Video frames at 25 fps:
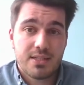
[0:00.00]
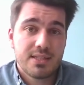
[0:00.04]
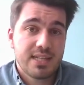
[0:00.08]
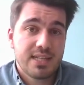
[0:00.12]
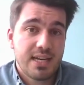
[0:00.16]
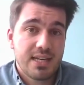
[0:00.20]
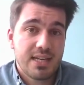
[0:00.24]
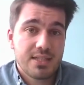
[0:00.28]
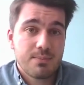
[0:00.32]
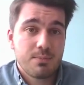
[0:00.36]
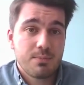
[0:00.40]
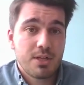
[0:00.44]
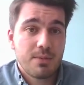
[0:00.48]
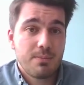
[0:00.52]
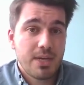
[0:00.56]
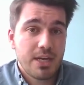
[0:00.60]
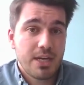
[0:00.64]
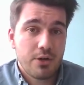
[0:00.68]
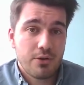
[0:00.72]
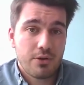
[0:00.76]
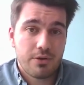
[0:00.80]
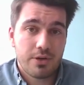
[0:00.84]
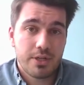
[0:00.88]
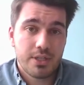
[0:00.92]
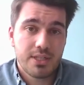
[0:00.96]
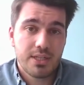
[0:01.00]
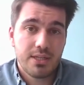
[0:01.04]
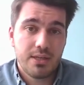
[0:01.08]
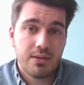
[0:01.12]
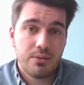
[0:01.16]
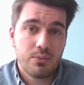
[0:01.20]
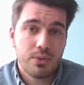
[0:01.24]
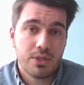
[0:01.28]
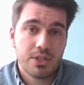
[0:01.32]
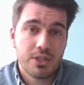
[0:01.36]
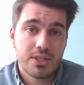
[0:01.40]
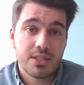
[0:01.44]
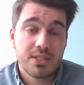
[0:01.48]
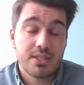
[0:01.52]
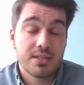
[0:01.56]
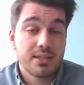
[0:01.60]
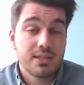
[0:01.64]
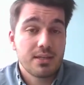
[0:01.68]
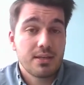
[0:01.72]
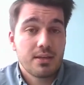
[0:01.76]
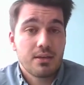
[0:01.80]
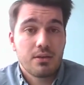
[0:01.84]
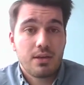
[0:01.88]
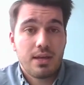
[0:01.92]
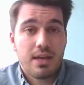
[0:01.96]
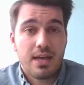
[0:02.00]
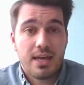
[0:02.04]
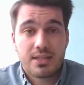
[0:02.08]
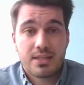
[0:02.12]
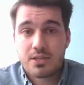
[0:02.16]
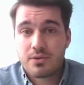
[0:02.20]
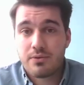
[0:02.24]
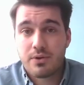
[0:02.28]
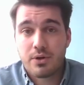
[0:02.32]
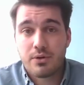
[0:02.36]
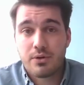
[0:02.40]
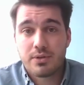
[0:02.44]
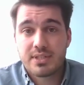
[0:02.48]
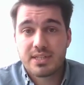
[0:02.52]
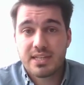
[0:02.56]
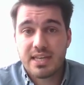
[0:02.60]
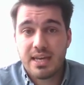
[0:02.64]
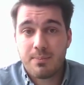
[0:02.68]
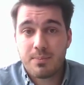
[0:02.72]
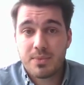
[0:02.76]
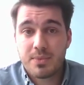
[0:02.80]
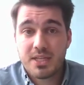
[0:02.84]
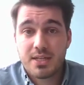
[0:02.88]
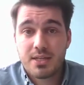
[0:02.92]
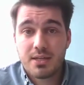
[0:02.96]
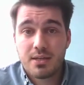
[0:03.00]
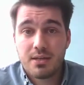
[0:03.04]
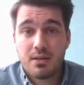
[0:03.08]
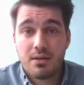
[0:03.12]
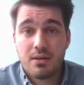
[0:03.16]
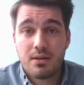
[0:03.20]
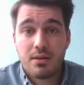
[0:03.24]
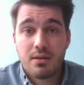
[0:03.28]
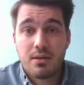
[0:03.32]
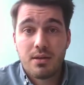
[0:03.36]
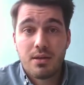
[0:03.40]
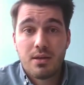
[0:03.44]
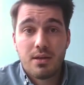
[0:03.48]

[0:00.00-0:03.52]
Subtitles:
sizable minority which has grown skeptical